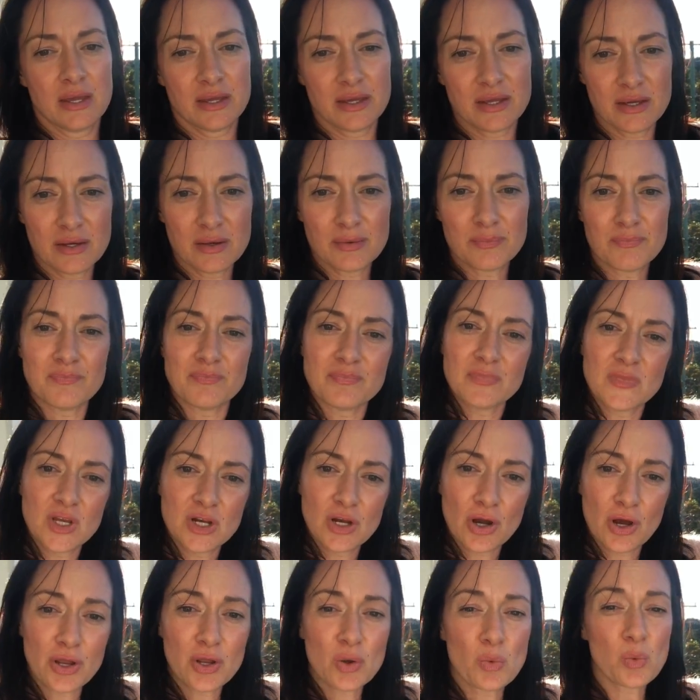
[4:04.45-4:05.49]
You
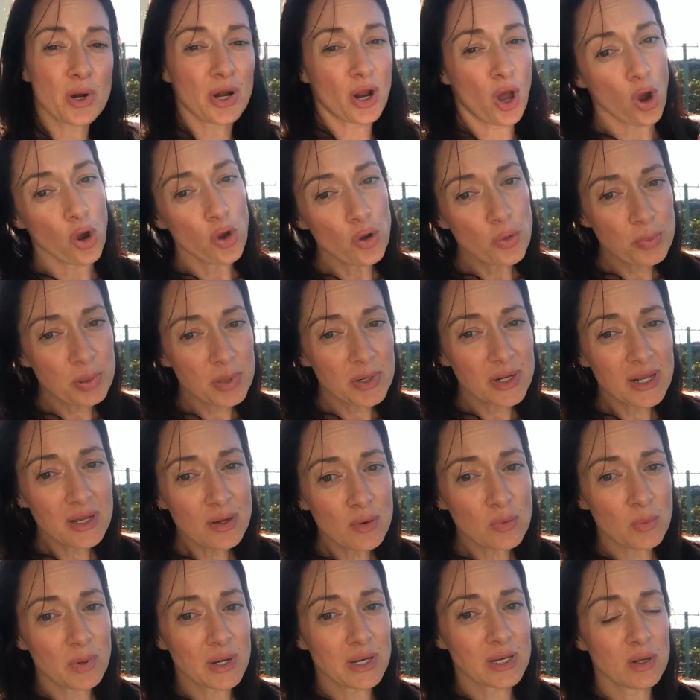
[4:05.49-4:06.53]
want to open
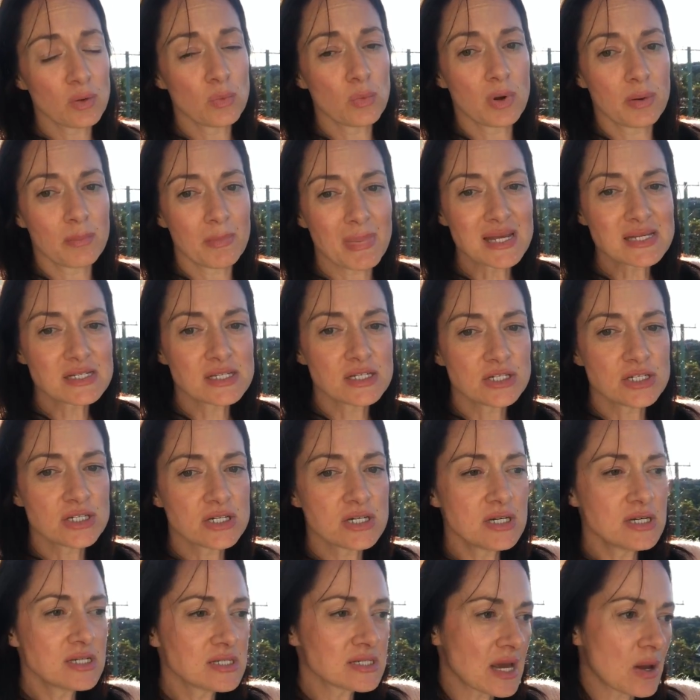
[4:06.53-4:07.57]
it when you want
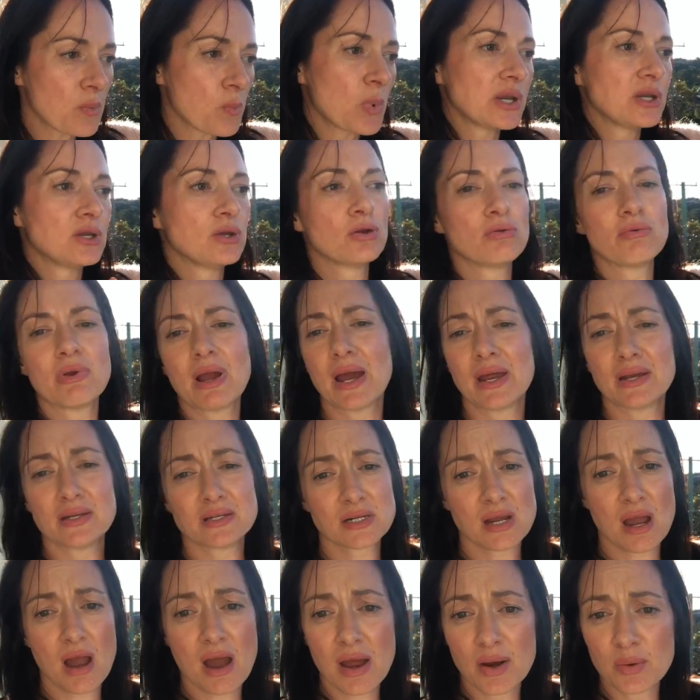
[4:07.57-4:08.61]
messages and when you're
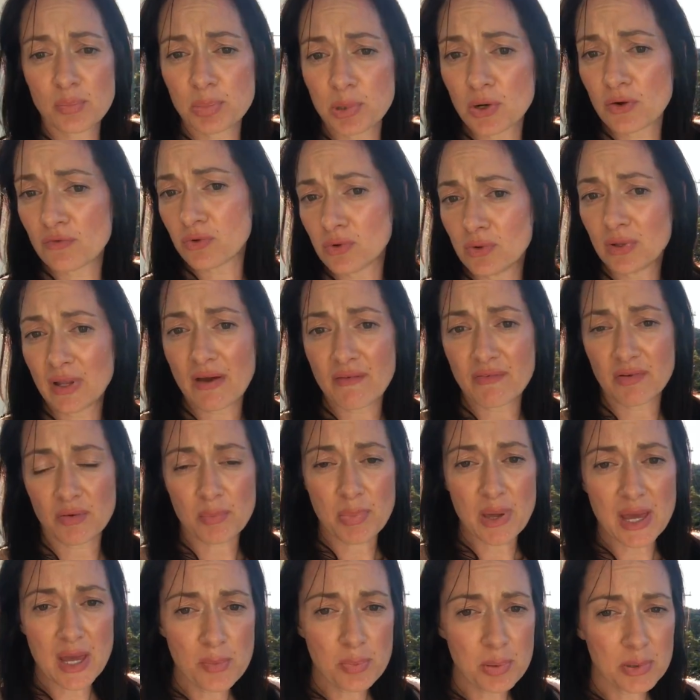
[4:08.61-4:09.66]
around kind, beautiful, loving
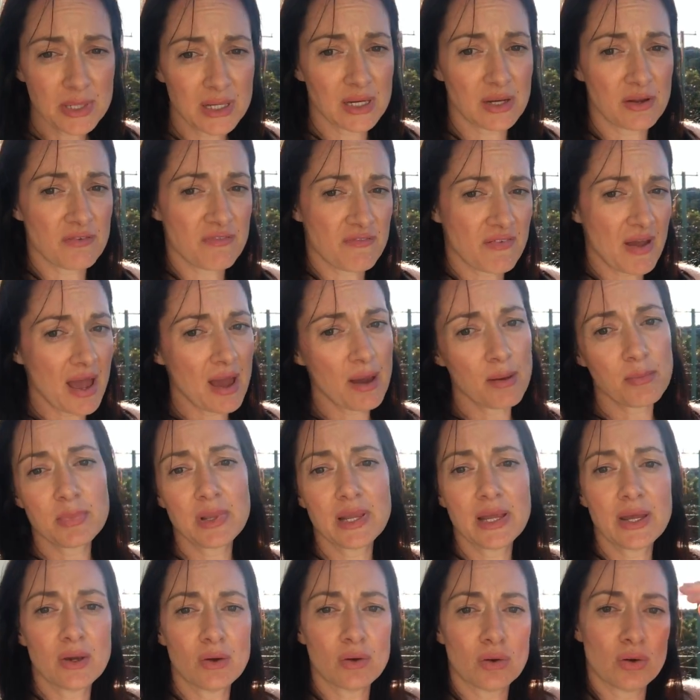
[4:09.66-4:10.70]
people in your
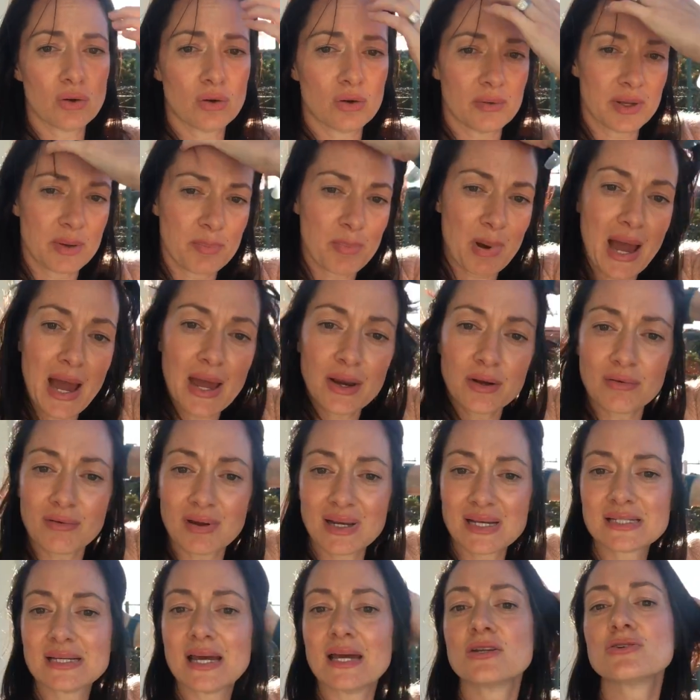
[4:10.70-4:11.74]
family or partner,
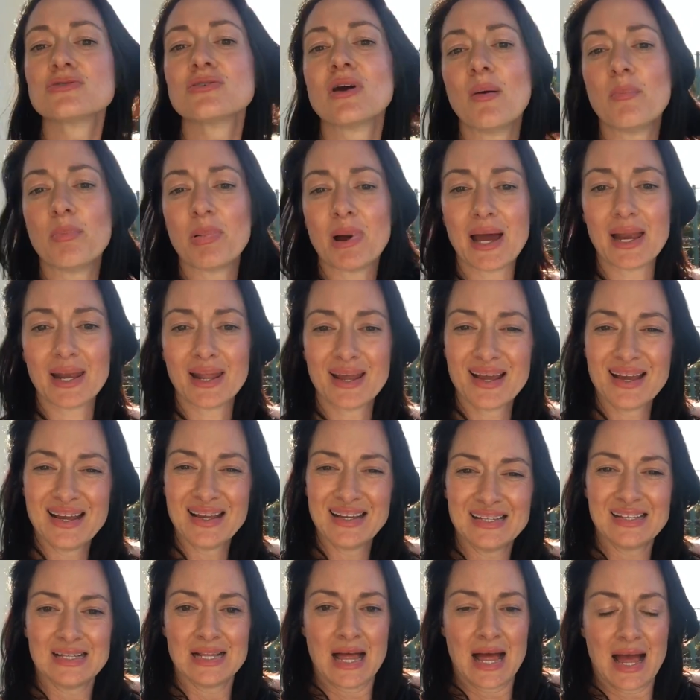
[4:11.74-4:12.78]
etc. But
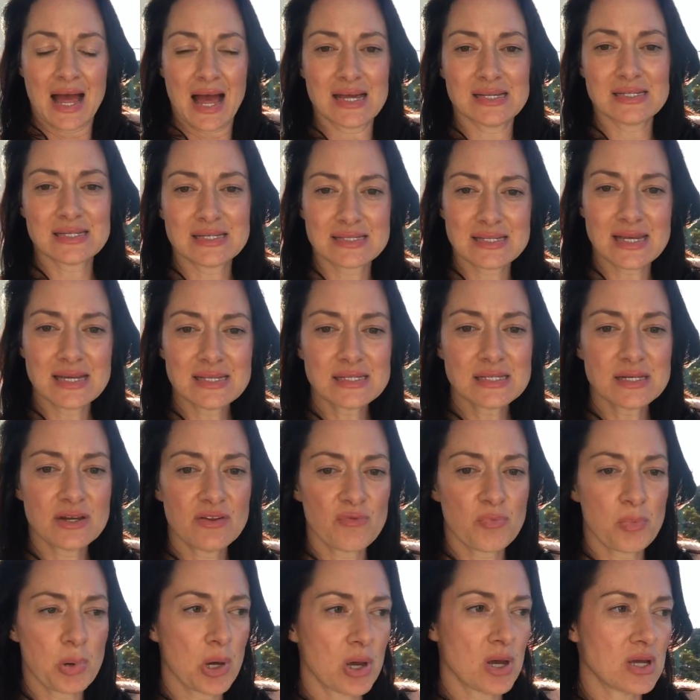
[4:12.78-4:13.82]
as a
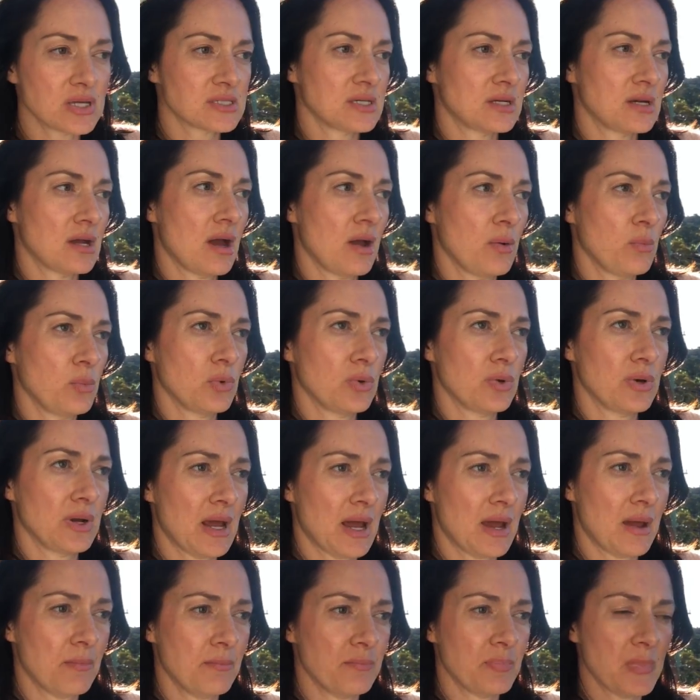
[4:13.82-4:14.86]
sensitive person, I would
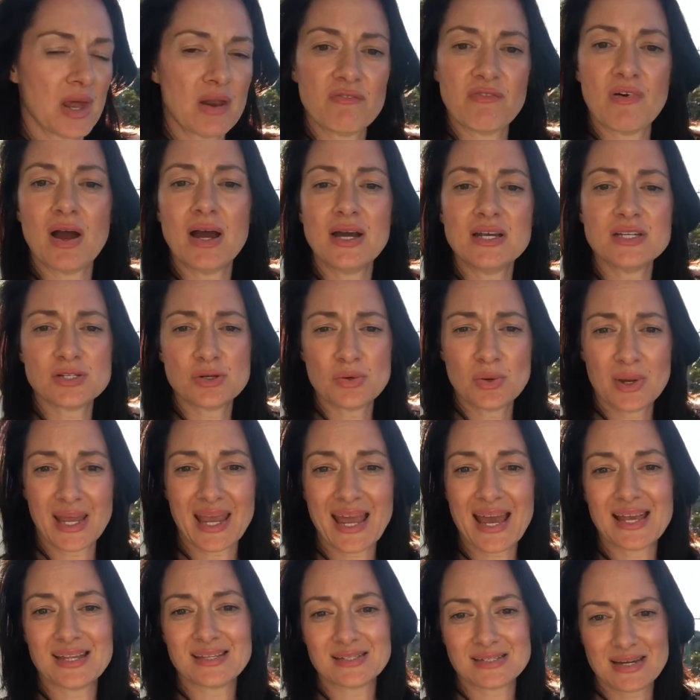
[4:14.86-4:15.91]
advise you
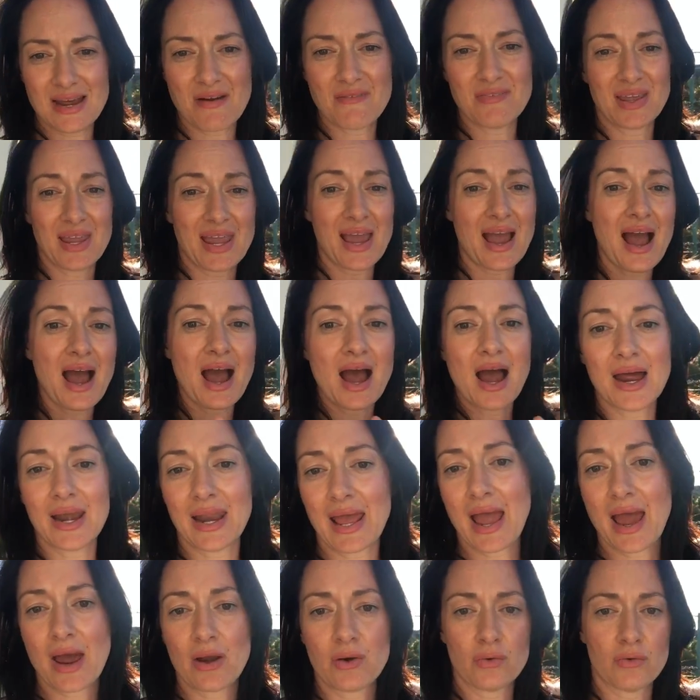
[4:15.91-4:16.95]
against having your heart
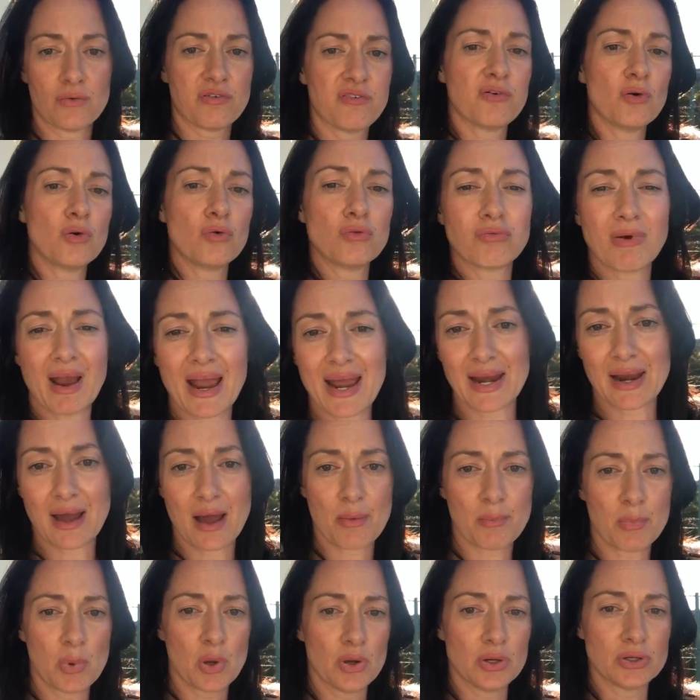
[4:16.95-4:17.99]
out on full
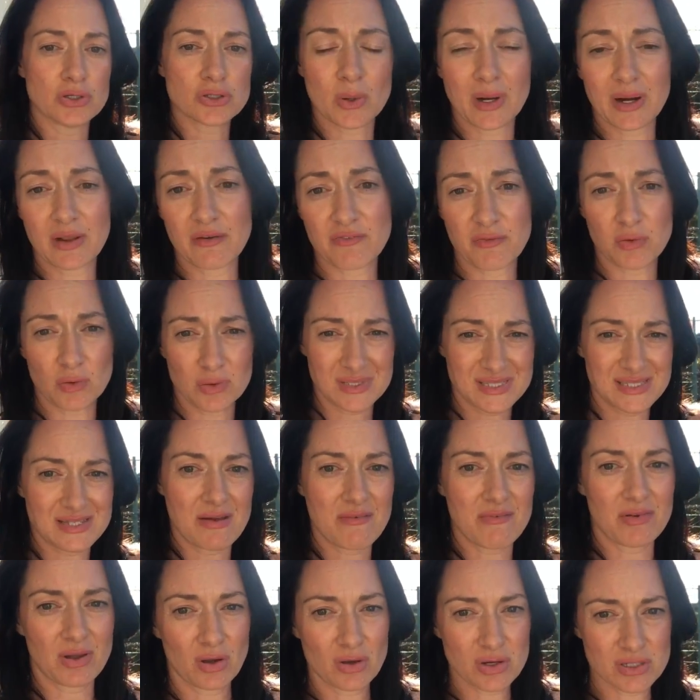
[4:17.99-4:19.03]
radar mode
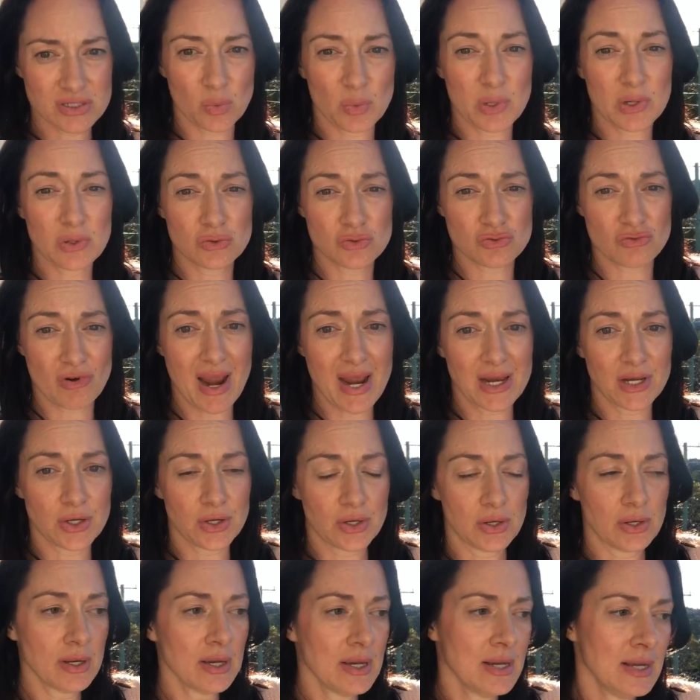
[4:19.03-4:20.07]
24/7, because it will drain
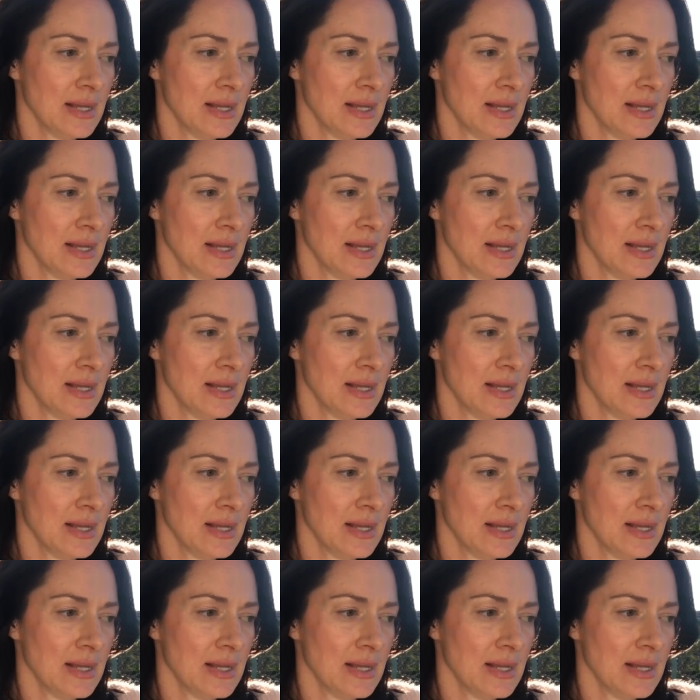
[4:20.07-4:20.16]
you.